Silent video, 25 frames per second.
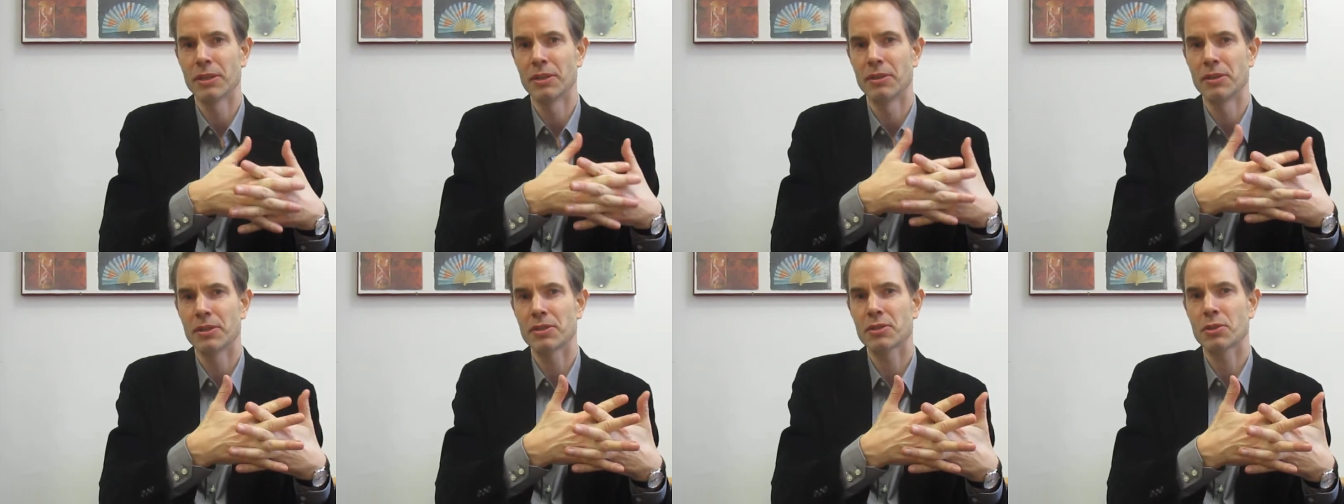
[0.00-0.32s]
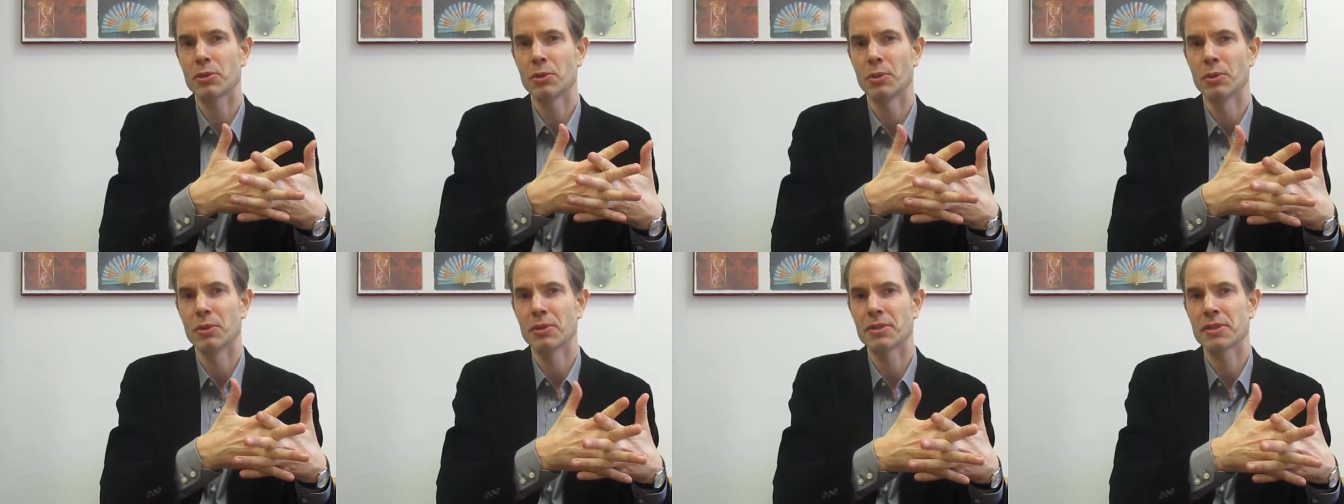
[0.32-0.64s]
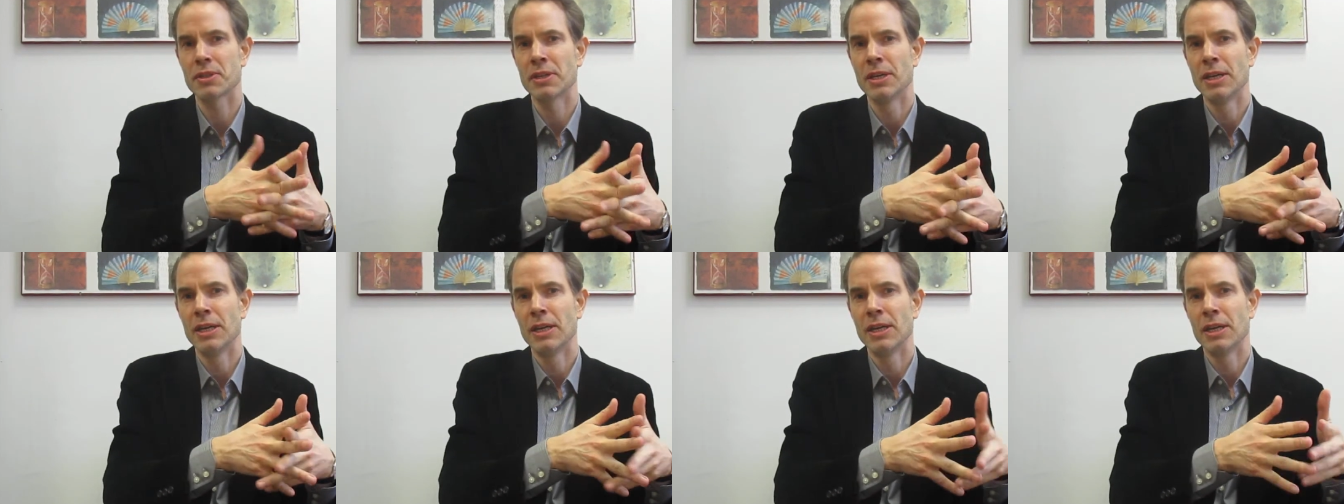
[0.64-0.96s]
this
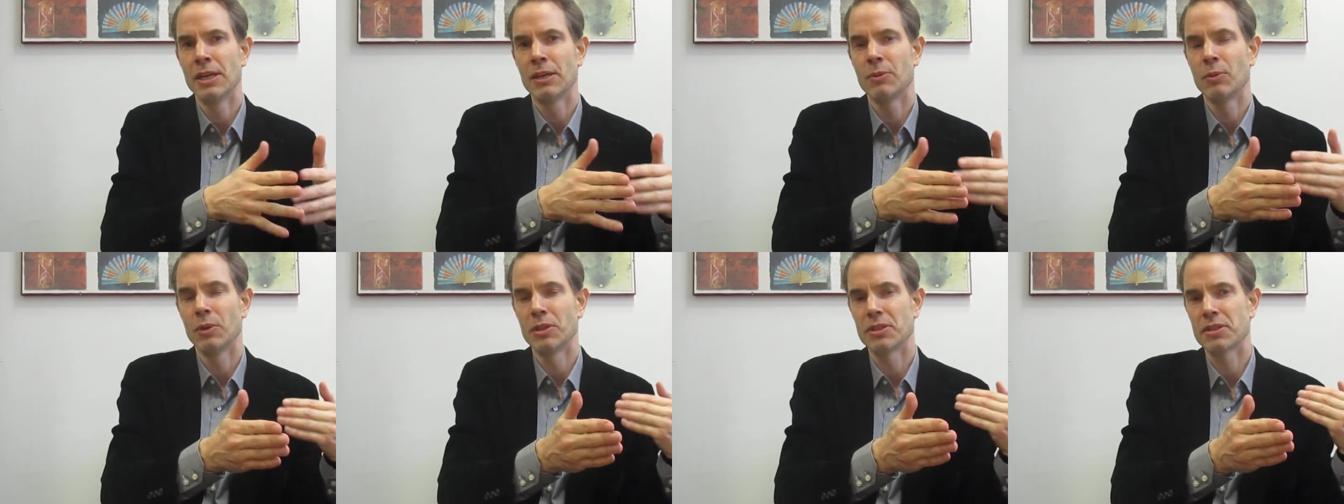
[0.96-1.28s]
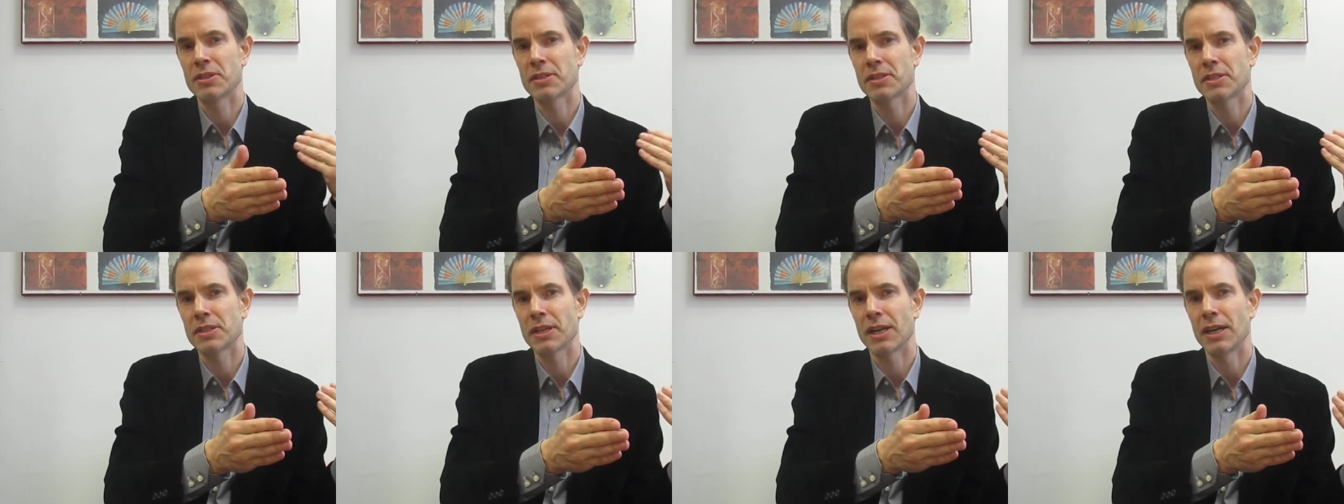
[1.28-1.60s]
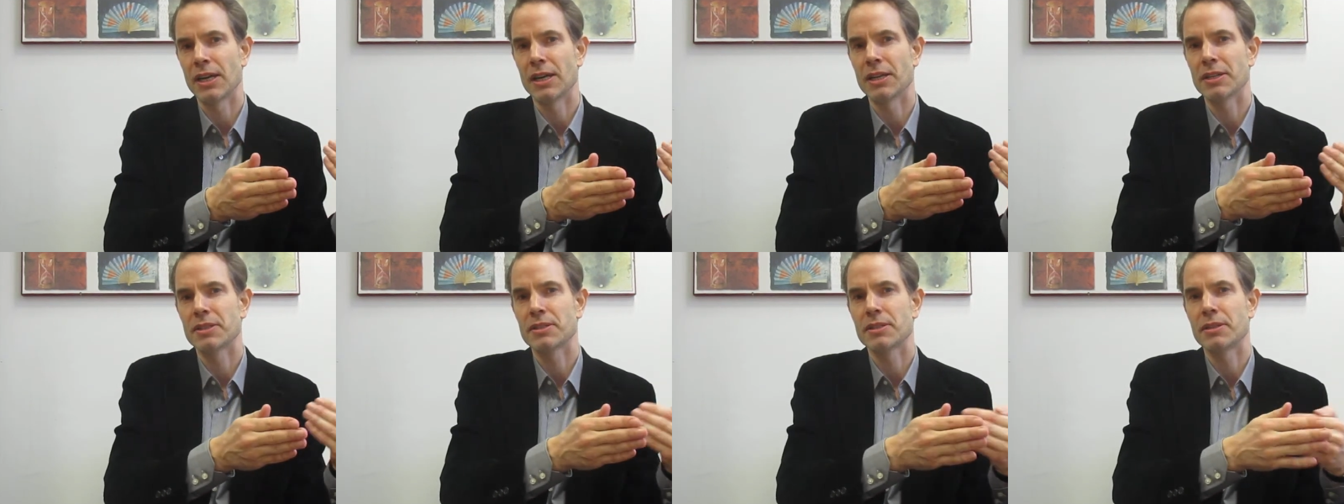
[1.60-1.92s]
course will
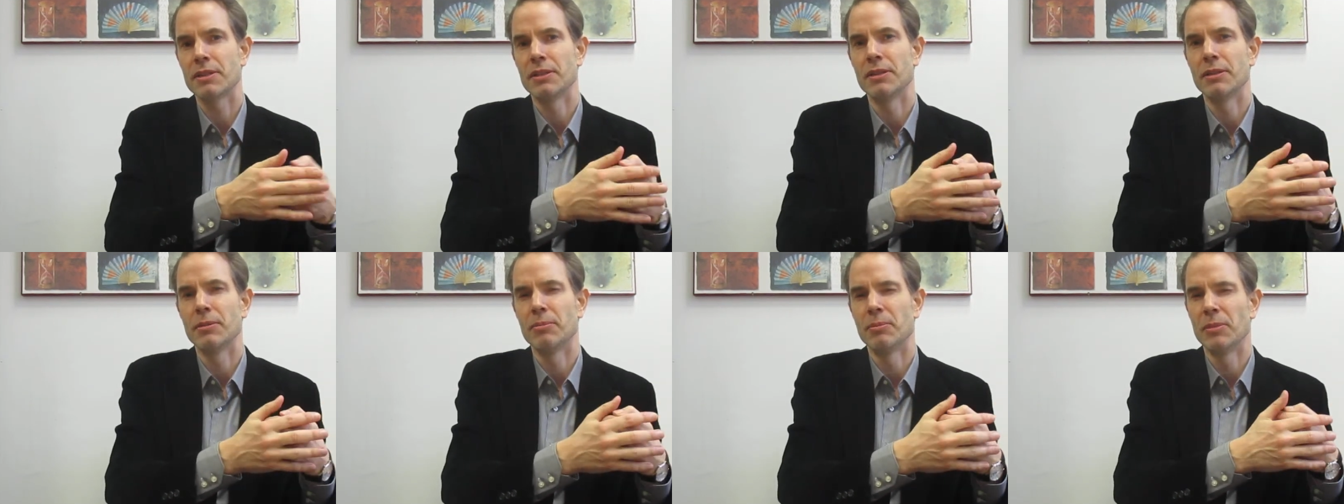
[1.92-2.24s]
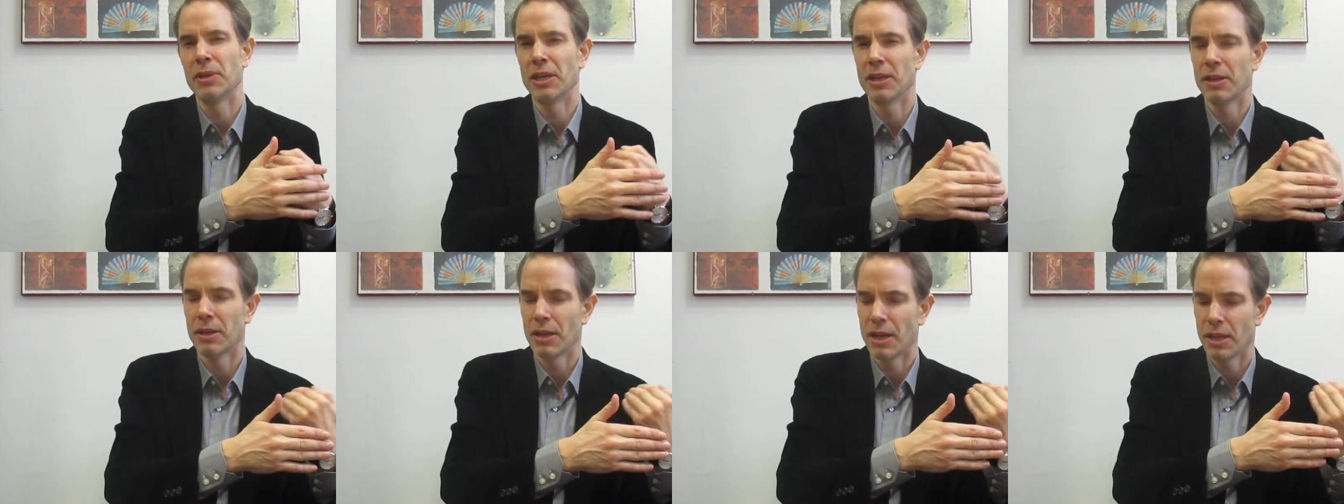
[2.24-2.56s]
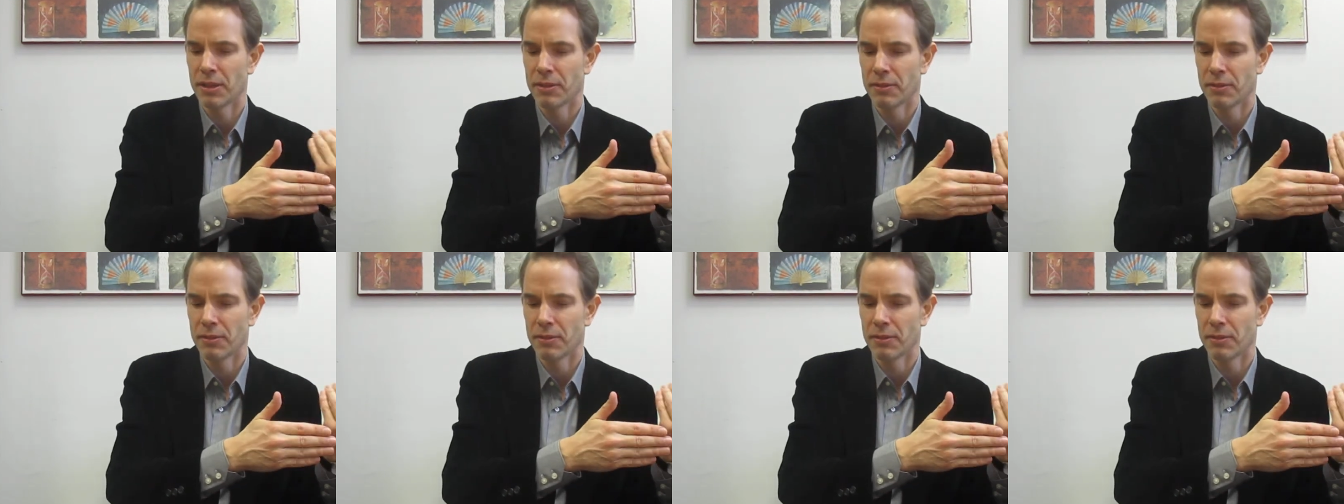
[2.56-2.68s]
start at the